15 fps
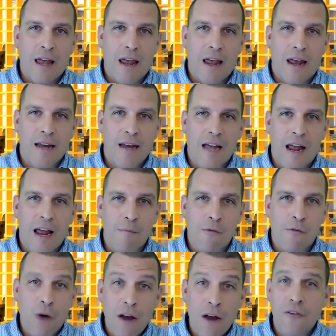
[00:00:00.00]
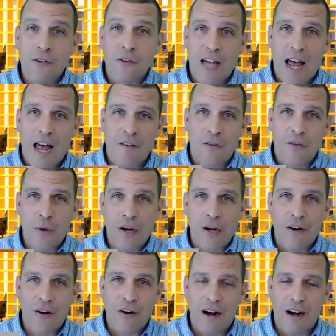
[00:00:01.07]
And I am grateful to have you
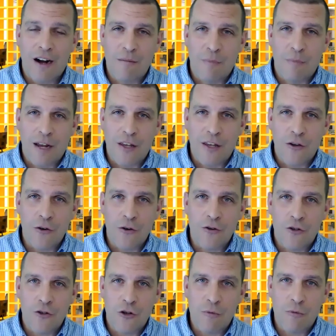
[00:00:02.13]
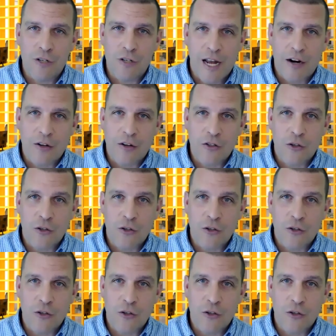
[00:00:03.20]
here on my YouTube channel.